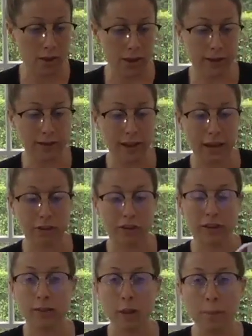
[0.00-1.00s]
attach it
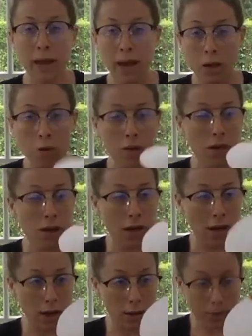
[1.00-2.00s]

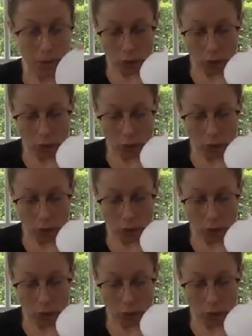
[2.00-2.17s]
somehow.